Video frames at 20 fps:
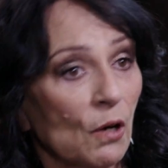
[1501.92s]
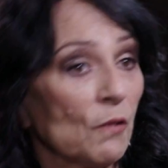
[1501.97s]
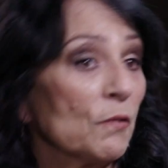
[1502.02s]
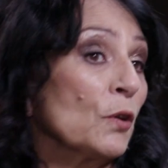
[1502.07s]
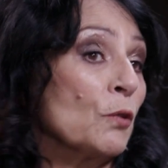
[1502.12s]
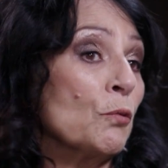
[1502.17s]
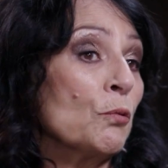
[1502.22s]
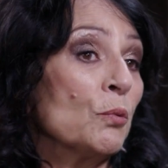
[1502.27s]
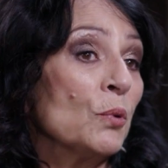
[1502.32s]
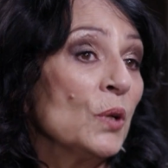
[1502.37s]
of
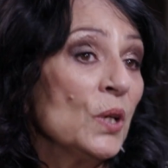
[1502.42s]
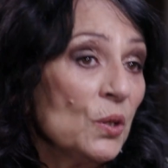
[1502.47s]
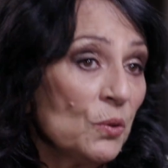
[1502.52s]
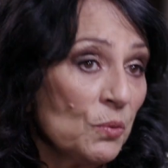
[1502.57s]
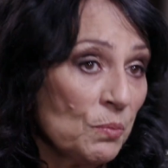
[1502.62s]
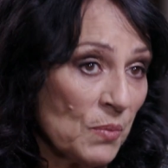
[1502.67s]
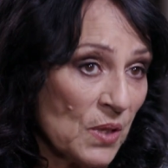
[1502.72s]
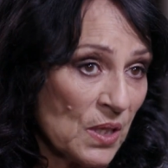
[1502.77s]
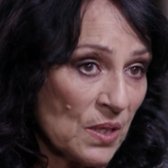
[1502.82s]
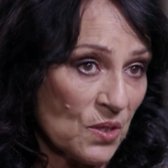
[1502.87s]
a real
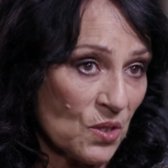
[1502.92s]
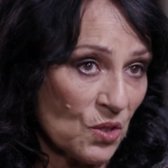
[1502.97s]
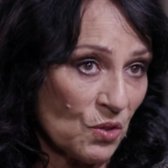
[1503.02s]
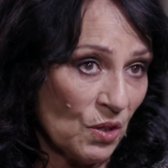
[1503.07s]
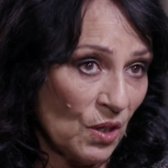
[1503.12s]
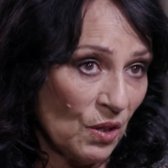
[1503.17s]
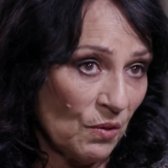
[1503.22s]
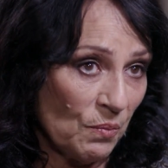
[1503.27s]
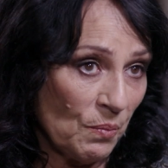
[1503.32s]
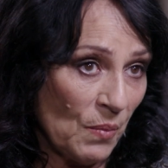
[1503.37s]

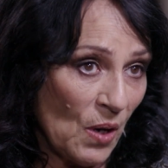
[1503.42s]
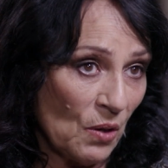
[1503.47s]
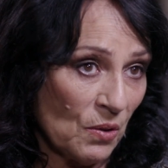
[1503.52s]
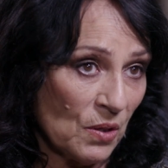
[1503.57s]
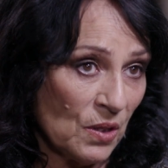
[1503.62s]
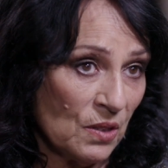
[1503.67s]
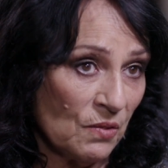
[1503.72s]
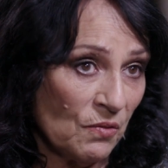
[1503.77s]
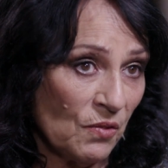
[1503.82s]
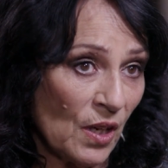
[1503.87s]
Ministry of
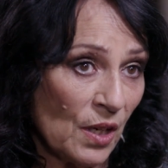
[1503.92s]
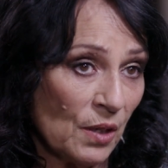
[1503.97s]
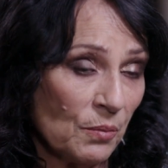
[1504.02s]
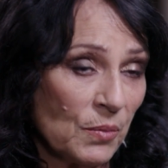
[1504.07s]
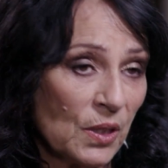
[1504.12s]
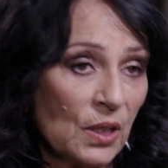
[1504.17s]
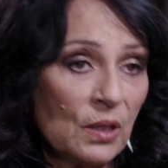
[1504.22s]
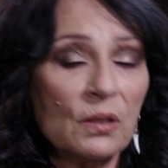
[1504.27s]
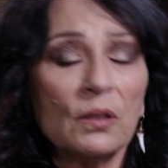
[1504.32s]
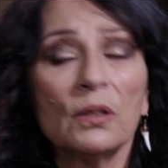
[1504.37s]
Māori
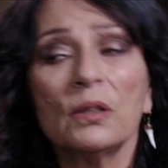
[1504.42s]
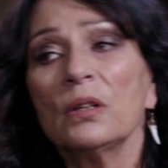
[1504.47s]
Development,